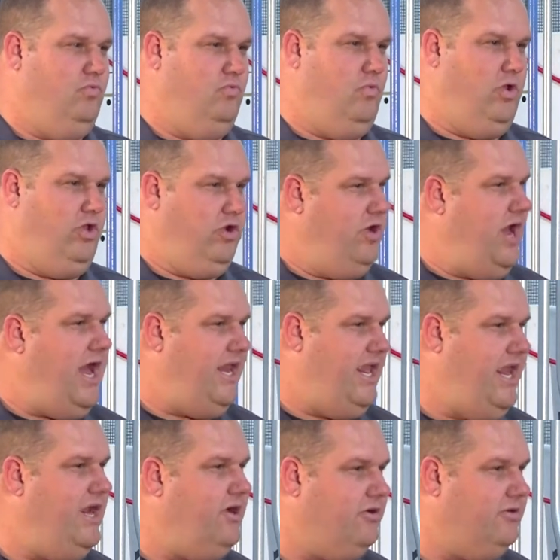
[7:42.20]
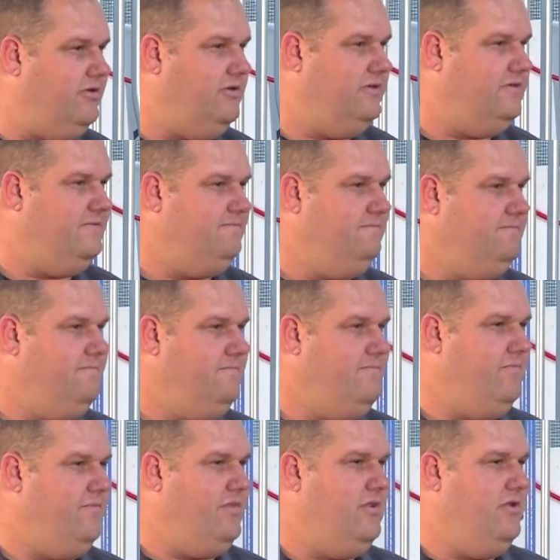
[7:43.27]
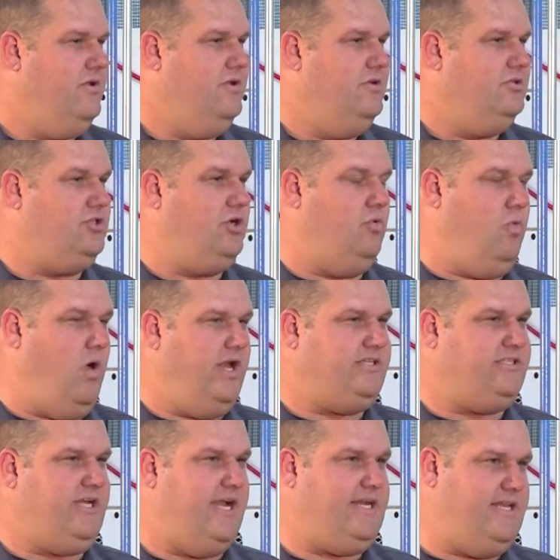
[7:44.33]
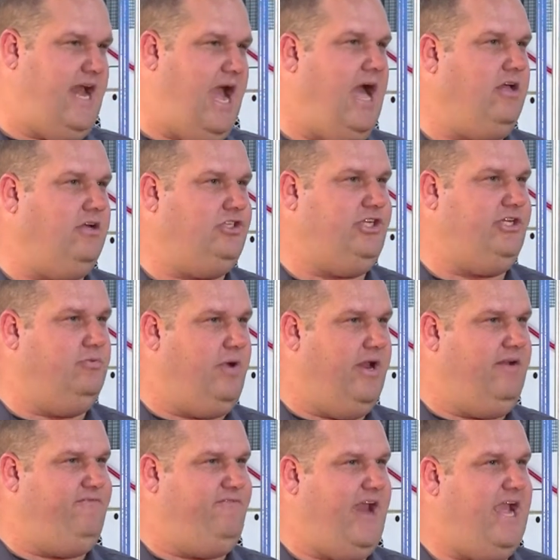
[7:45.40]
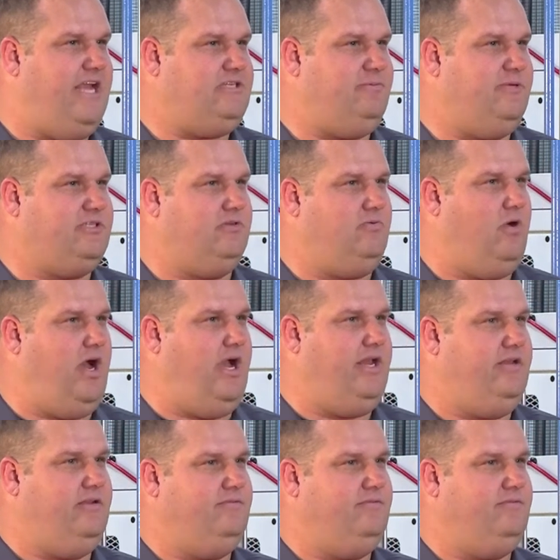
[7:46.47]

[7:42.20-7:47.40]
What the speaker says: Well, you're not here. So what technology and what advancements and what